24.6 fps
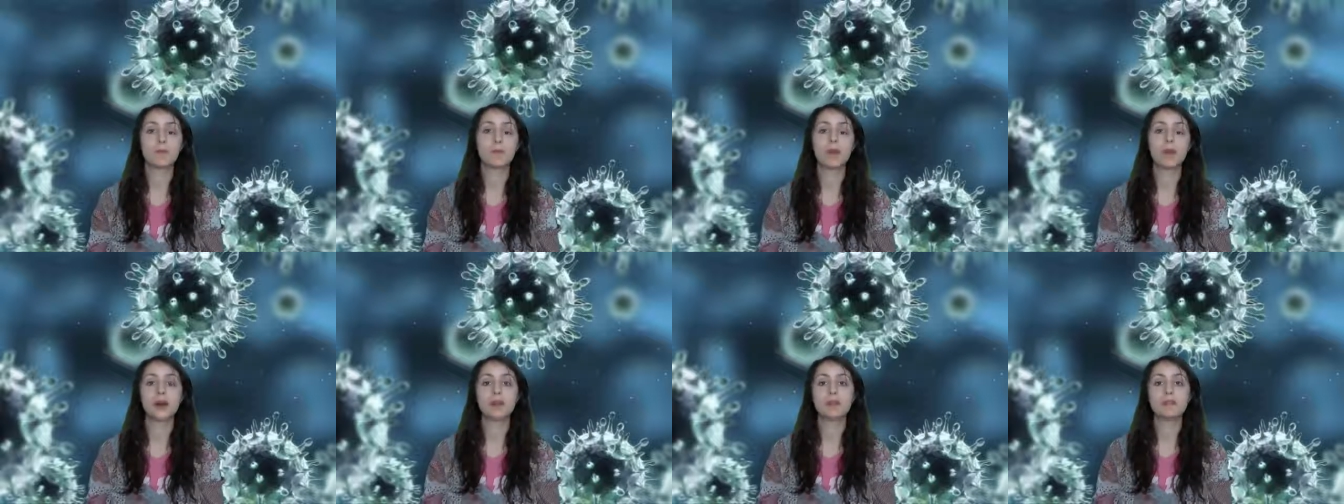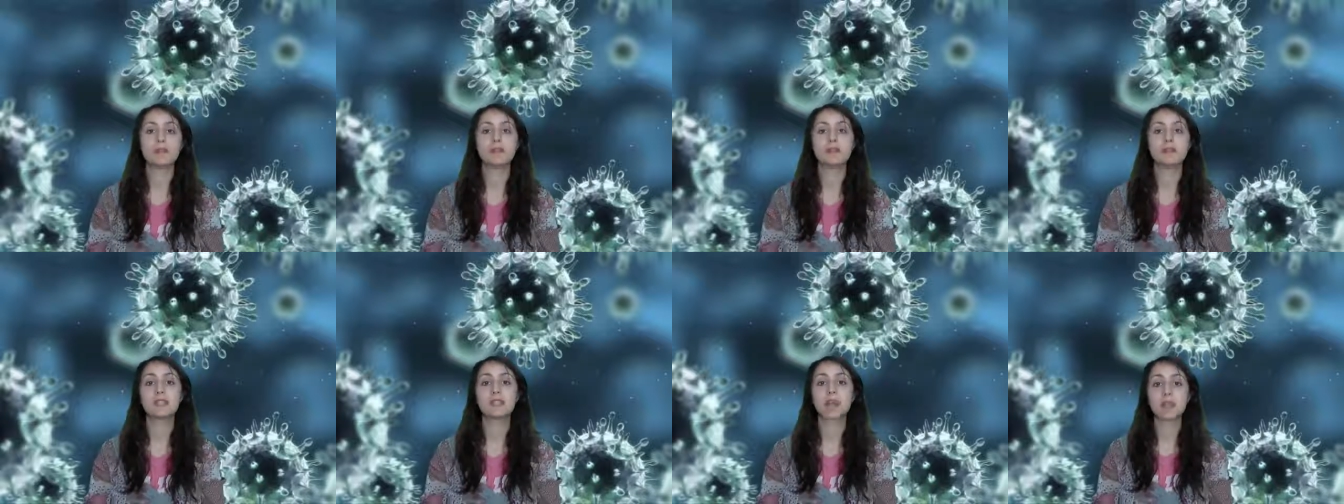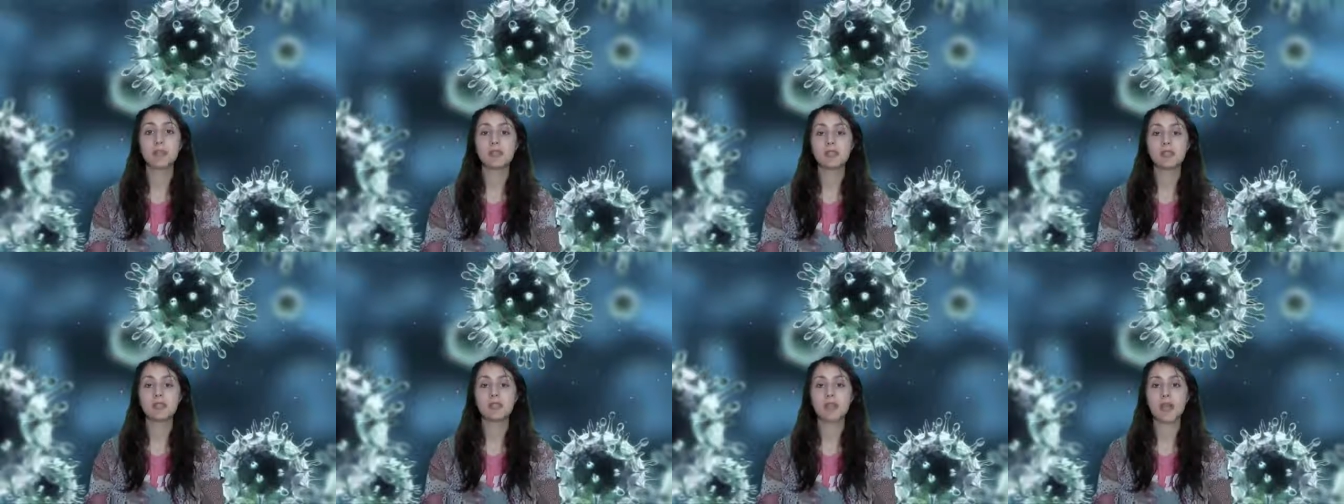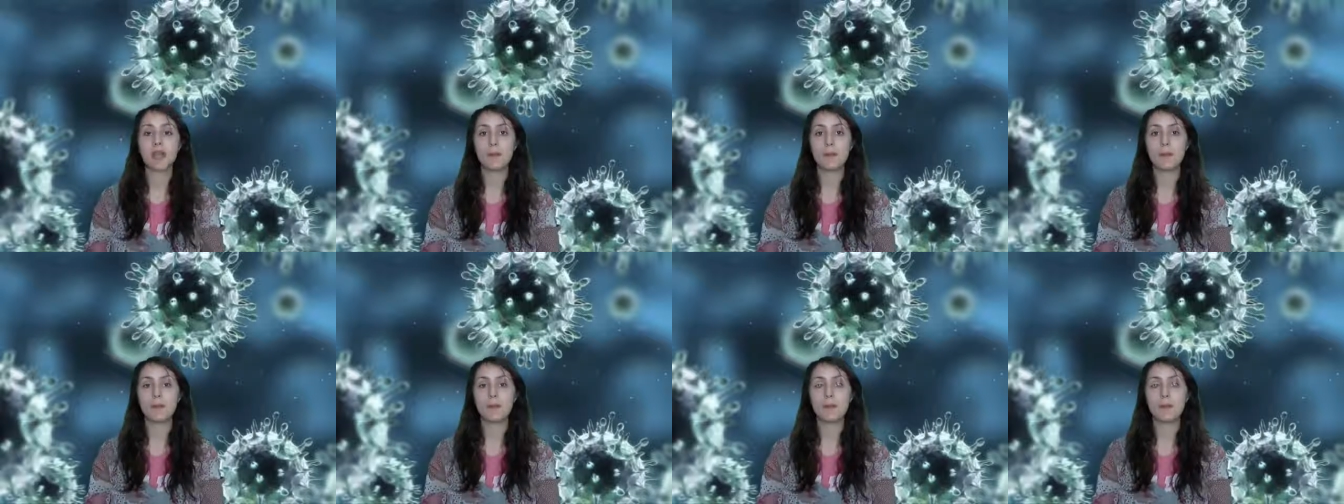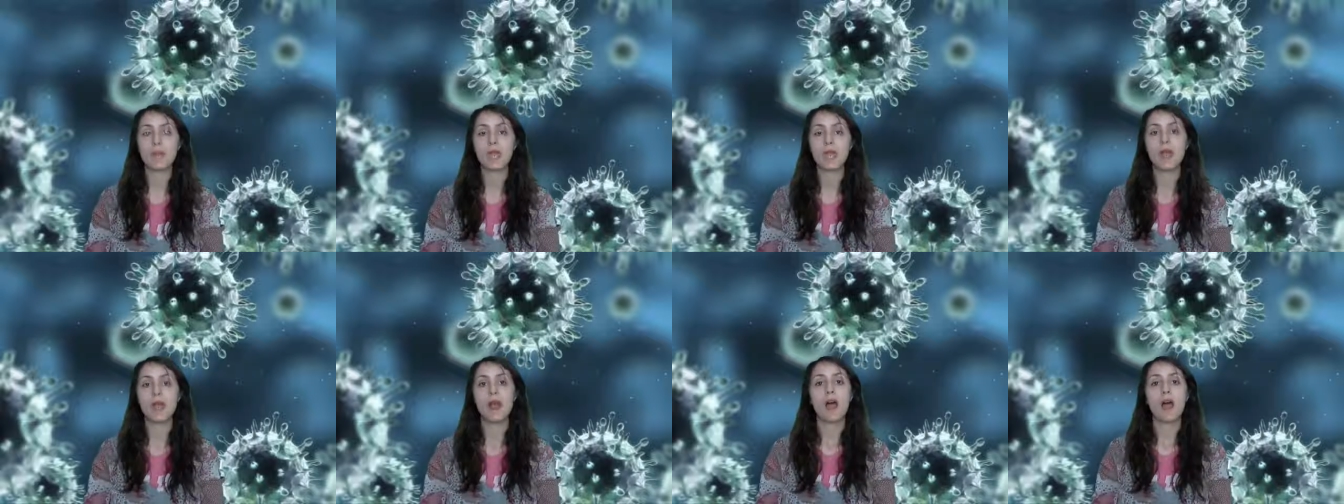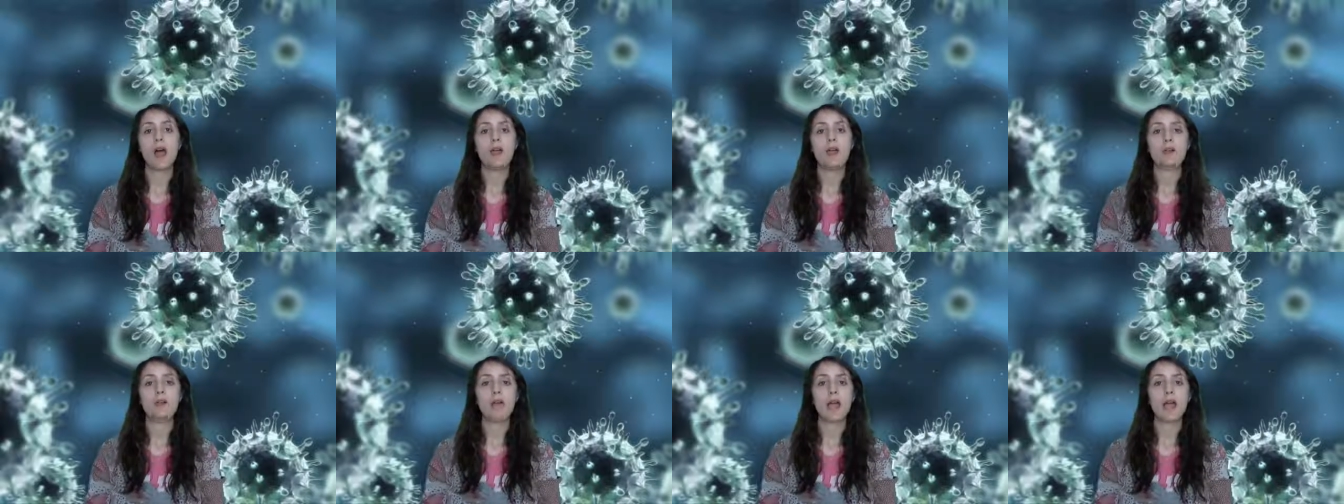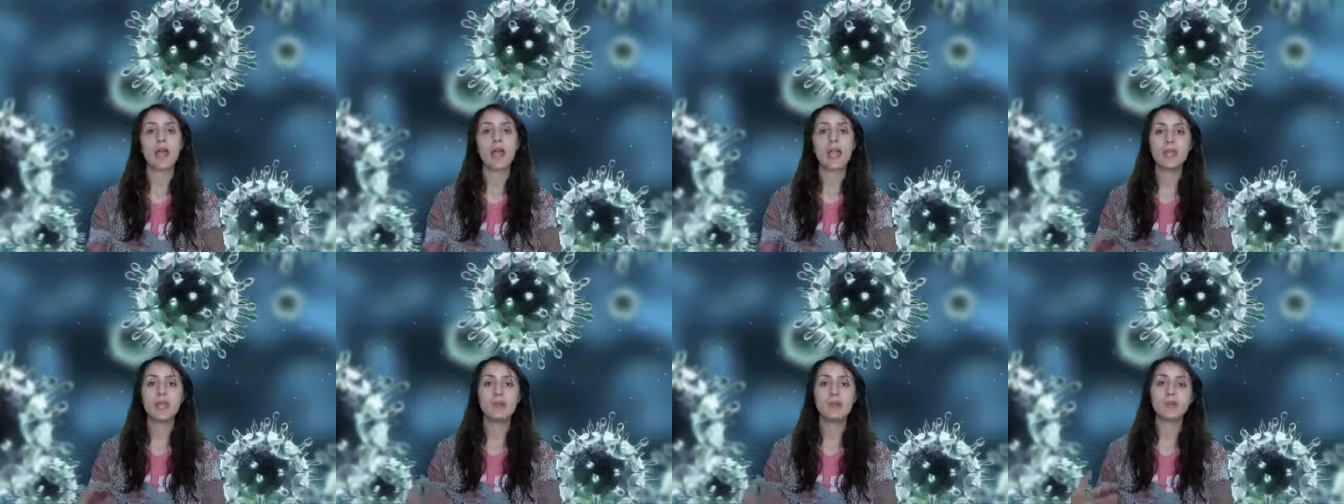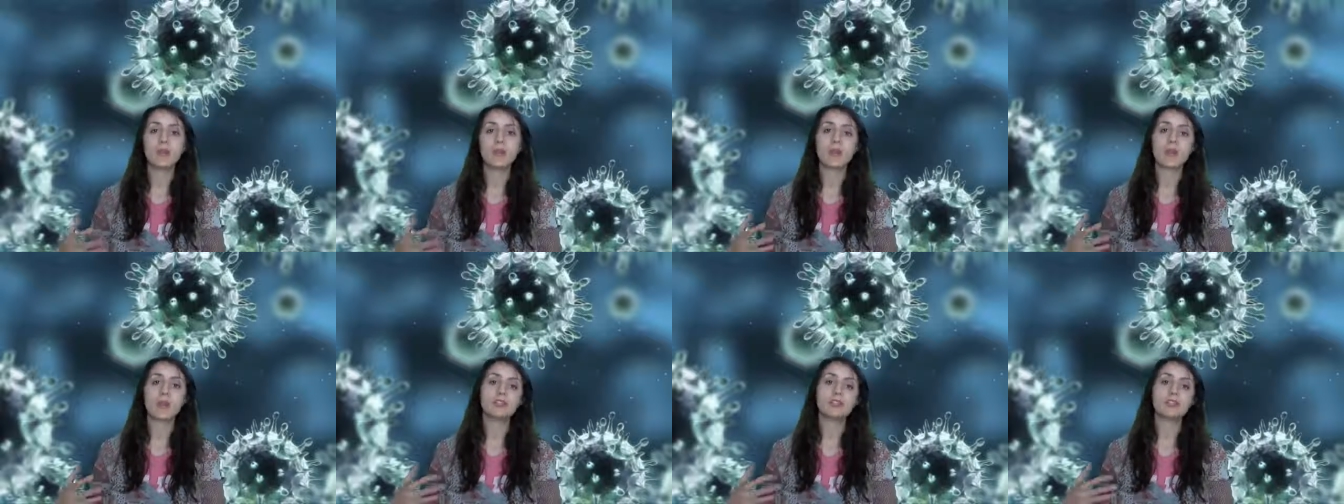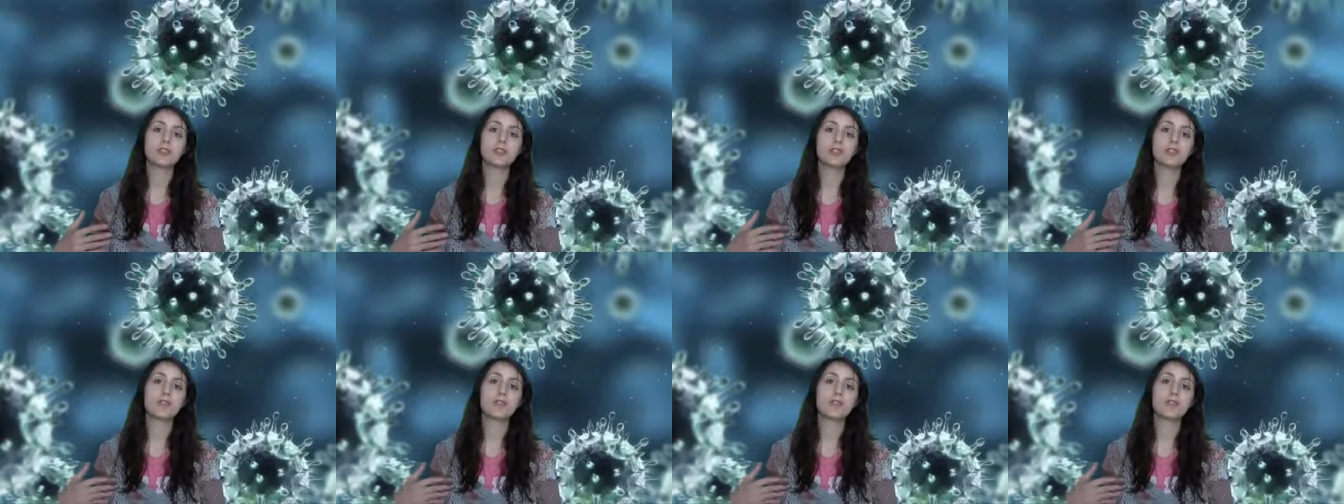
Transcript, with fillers: but some of them are able to